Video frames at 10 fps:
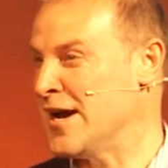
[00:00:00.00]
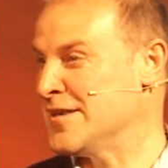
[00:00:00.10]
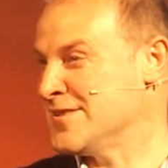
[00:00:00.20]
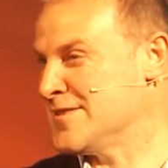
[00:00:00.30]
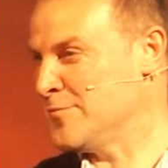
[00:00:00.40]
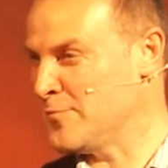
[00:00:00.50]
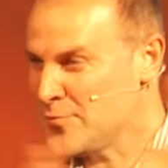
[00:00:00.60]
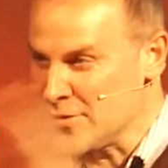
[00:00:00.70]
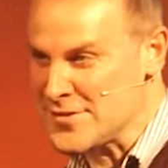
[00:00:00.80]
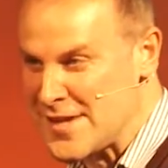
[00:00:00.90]
and
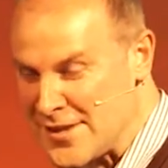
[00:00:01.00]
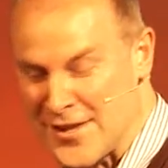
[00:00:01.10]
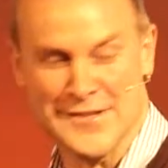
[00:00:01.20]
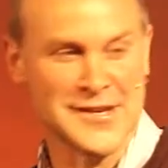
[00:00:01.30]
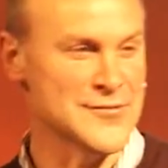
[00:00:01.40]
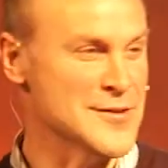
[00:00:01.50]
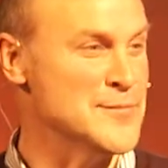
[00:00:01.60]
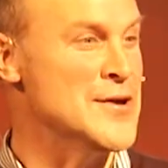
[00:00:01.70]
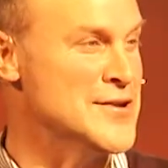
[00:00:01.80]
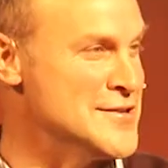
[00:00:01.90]
the sail goes over, the
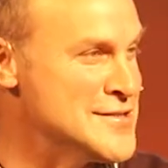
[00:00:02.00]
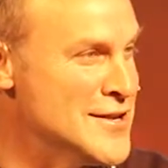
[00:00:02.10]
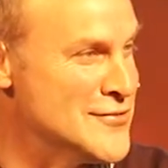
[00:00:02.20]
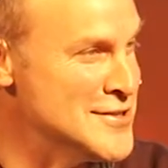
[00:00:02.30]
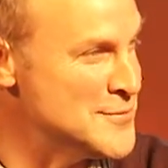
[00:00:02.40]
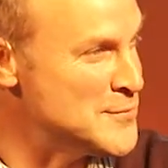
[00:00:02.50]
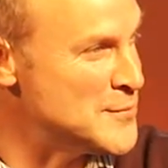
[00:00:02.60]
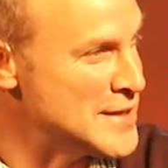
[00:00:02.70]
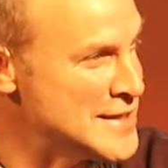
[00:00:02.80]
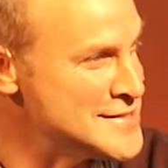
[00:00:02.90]
boat goes over, and you
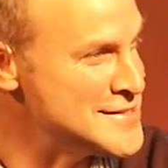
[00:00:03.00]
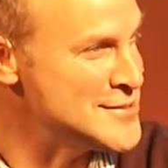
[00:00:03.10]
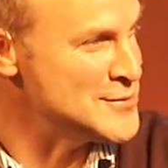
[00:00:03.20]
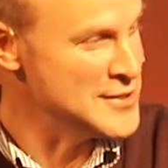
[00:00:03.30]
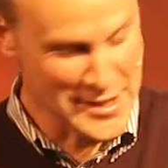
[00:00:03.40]
begin to